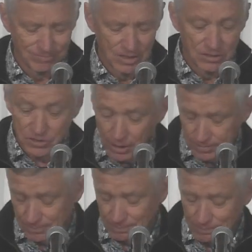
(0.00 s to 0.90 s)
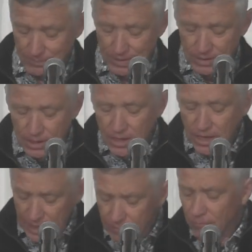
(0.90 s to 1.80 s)
So,
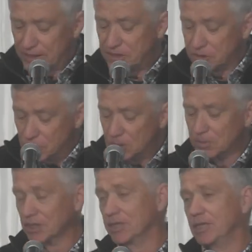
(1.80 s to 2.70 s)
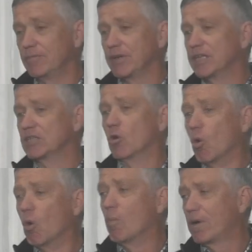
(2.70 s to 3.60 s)
if we do believe in an
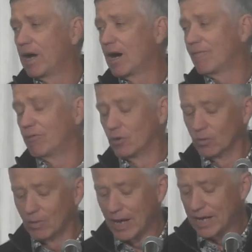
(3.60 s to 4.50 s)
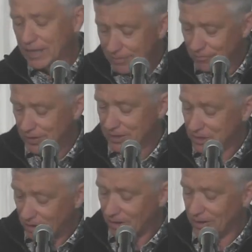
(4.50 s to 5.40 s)
all powerful and infinite
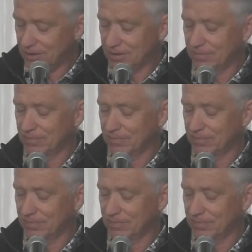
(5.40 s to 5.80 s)
God,